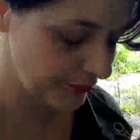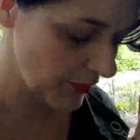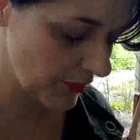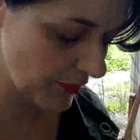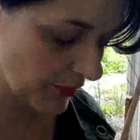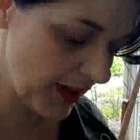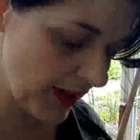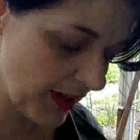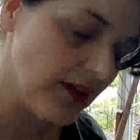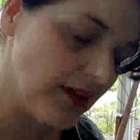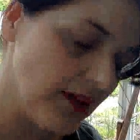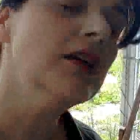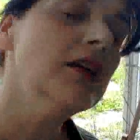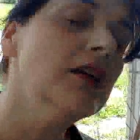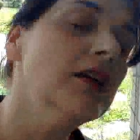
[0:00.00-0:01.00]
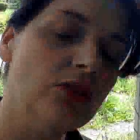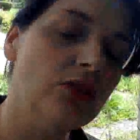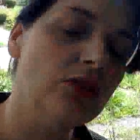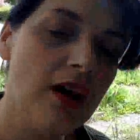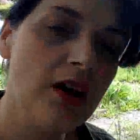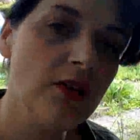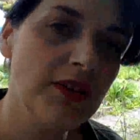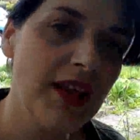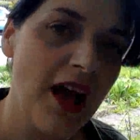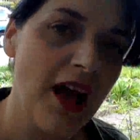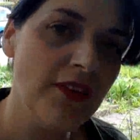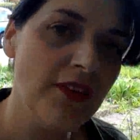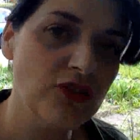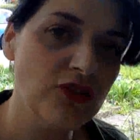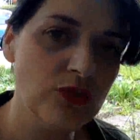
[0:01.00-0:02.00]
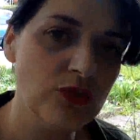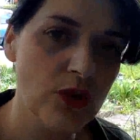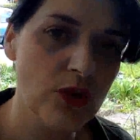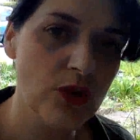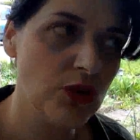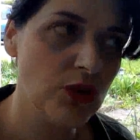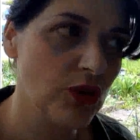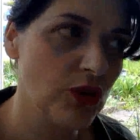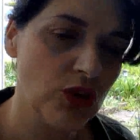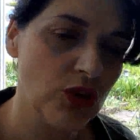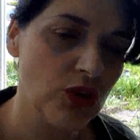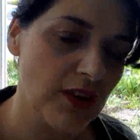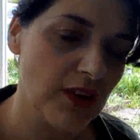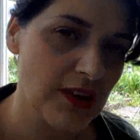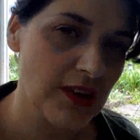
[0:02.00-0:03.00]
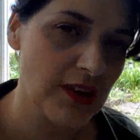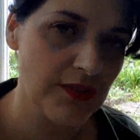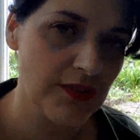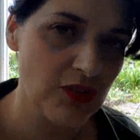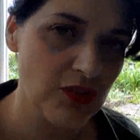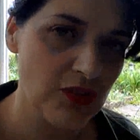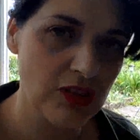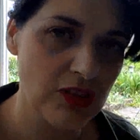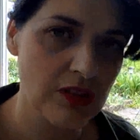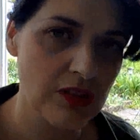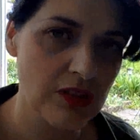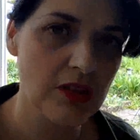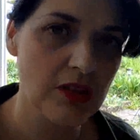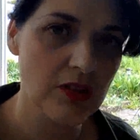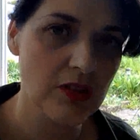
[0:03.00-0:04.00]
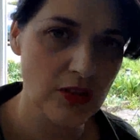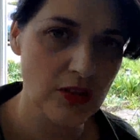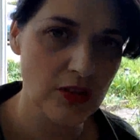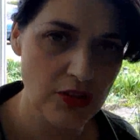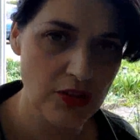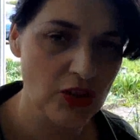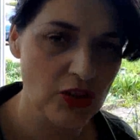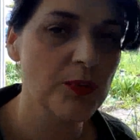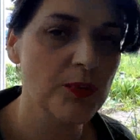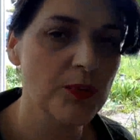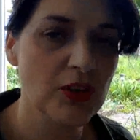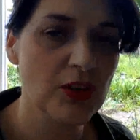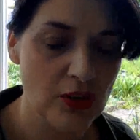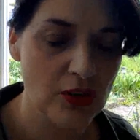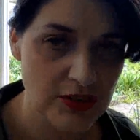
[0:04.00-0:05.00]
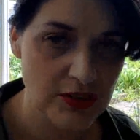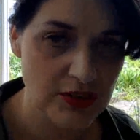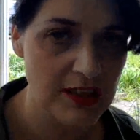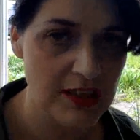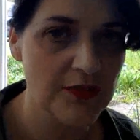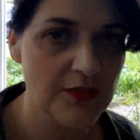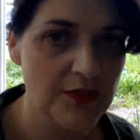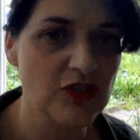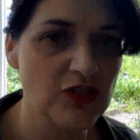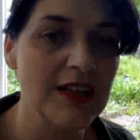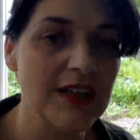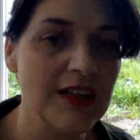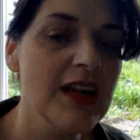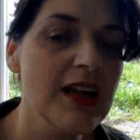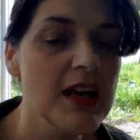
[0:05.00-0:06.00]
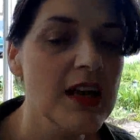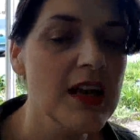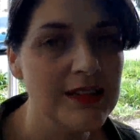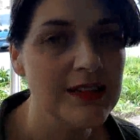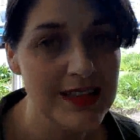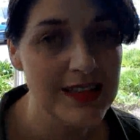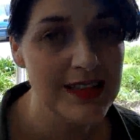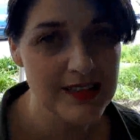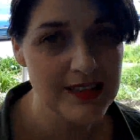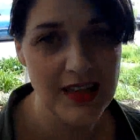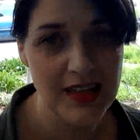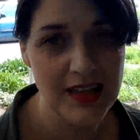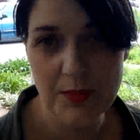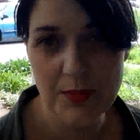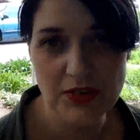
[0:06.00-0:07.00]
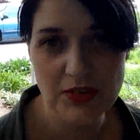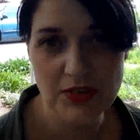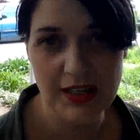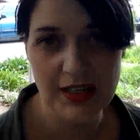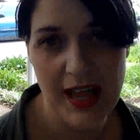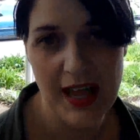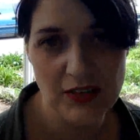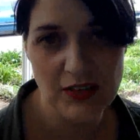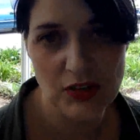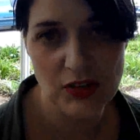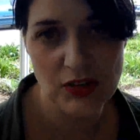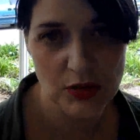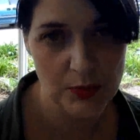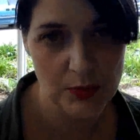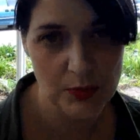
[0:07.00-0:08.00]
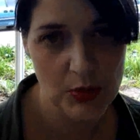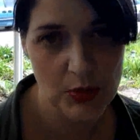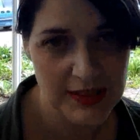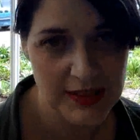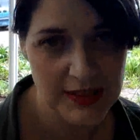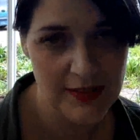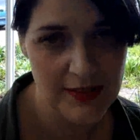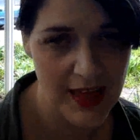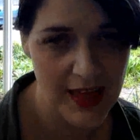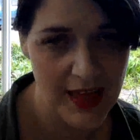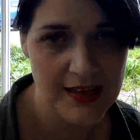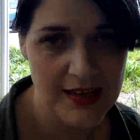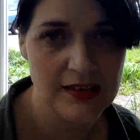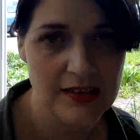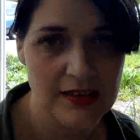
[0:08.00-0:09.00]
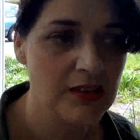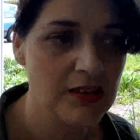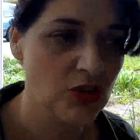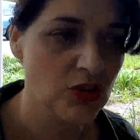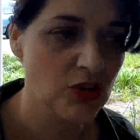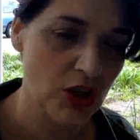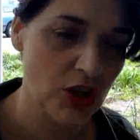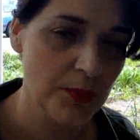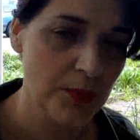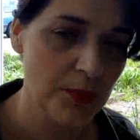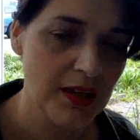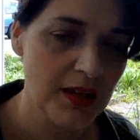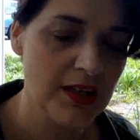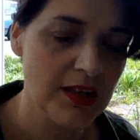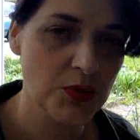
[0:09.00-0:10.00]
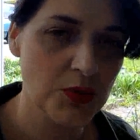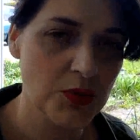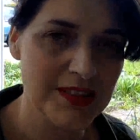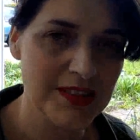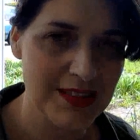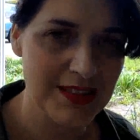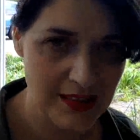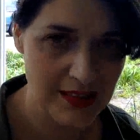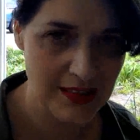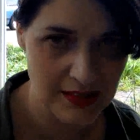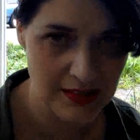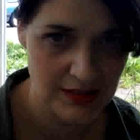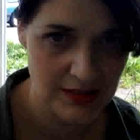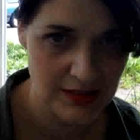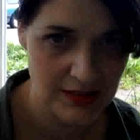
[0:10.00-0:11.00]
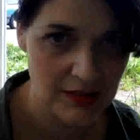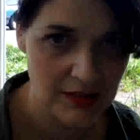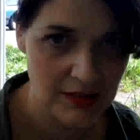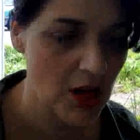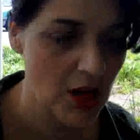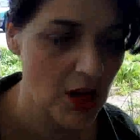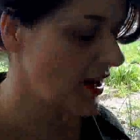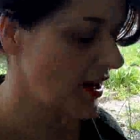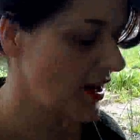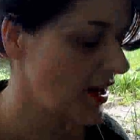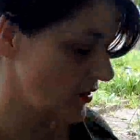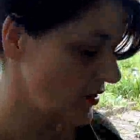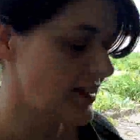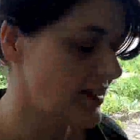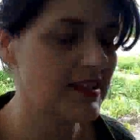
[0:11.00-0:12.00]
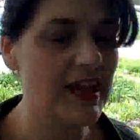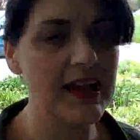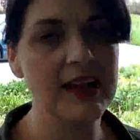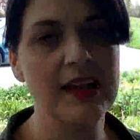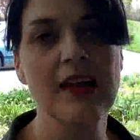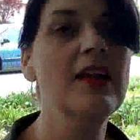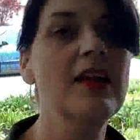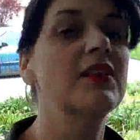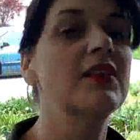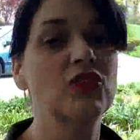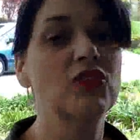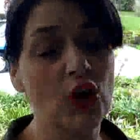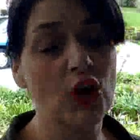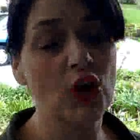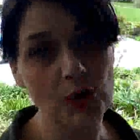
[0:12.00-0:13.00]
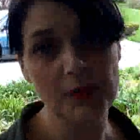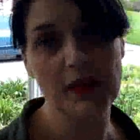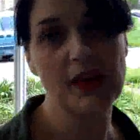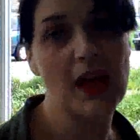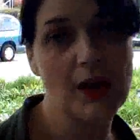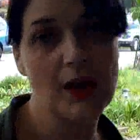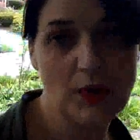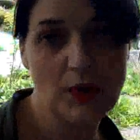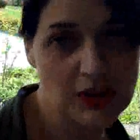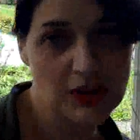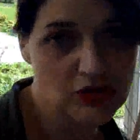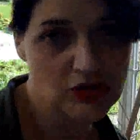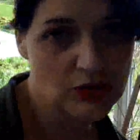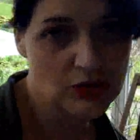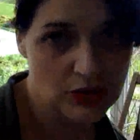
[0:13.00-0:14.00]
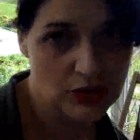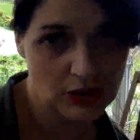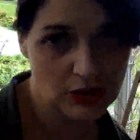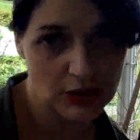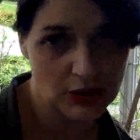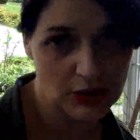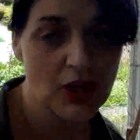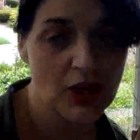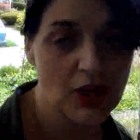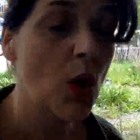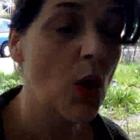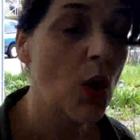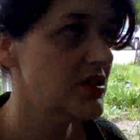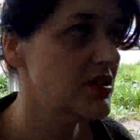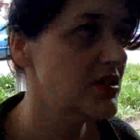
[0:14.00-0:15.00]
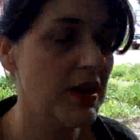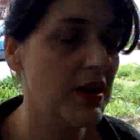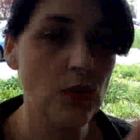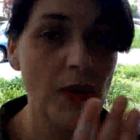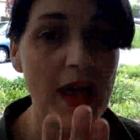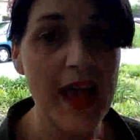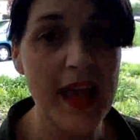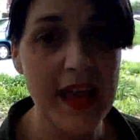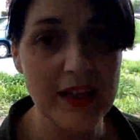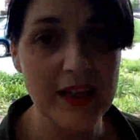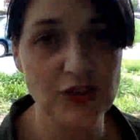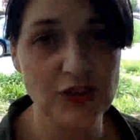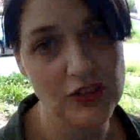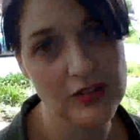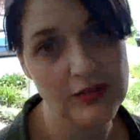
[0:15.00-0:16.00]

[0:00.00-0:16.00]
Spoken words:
Okay, so now that you know, you're going to know the definition, you're going to know the term, you're going to know the definition. These assignments are going to ask you to put that term into a sentence. Okay, so let's say the term that I wanted you to learn was middle-aged.